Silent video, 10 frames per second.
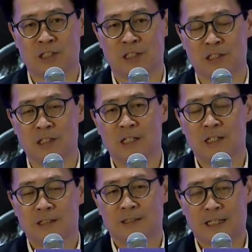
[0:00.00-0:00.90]

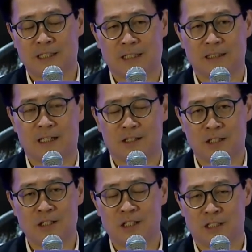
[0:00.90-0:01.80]
government and the
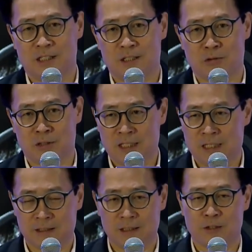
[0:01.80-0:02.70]
companies to know
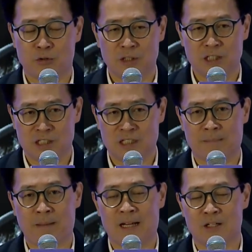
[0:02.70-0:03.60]
more about the
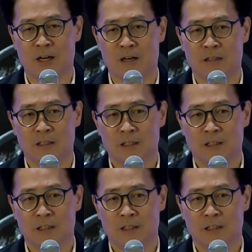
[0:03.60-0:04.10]
blockchain.